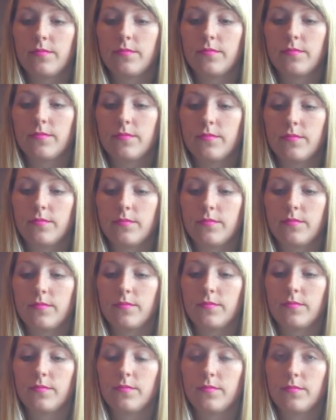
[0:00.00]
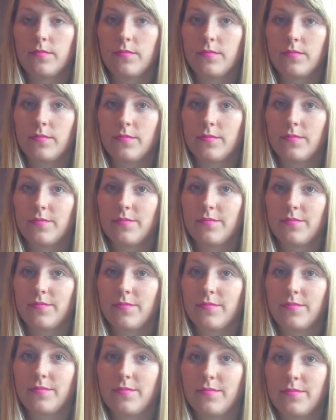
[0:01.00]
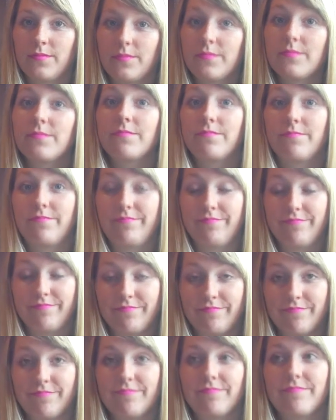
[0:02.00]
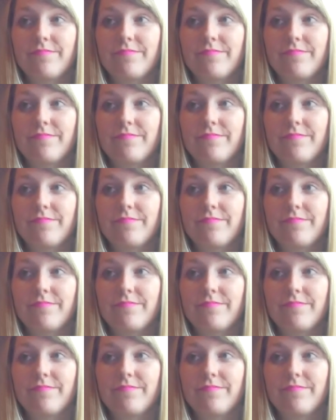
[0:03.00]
The person shown says nothing.